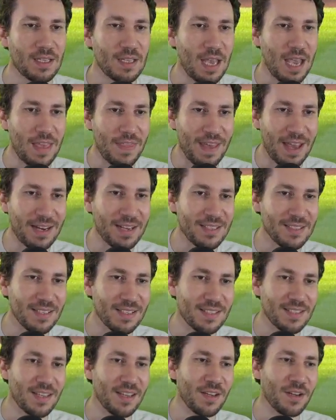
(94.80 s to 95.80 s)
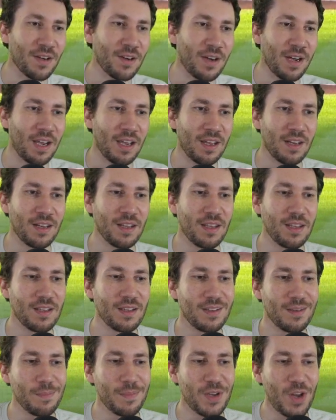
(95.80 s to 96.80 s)
And that is the sinker, and
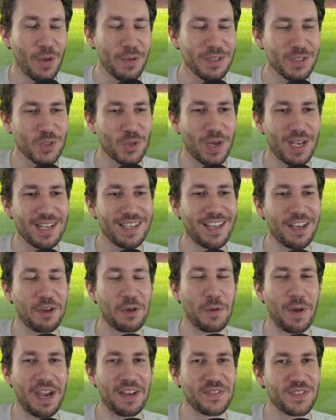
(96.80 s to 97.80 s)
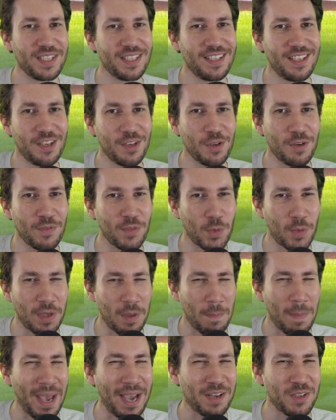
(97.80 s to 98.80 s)
Manoah's trying to get crafty here of throwing
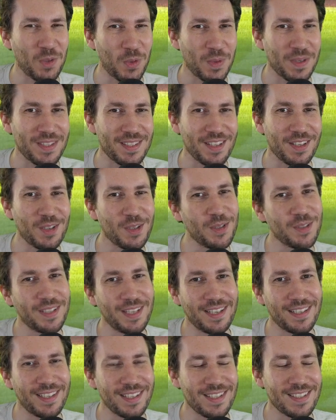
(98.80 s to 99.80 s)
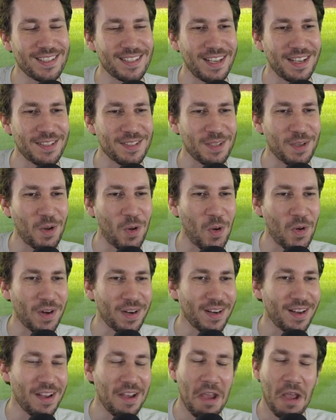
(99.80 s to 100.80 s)
a backdoor sinker that gets the outside
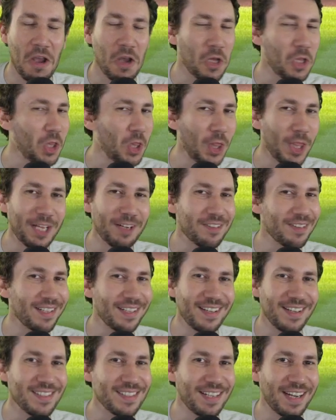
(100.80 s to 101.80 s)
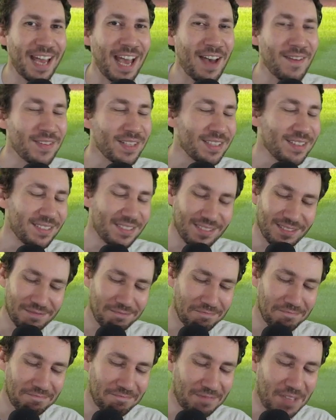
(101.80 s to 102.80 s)
corner. Clearly doesn't have it.
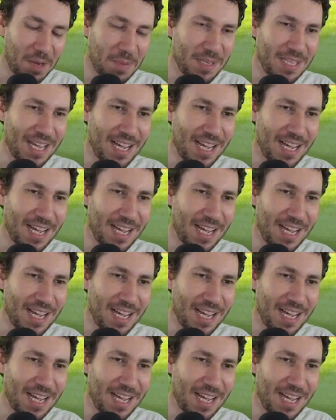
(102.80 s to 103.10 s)
I mean,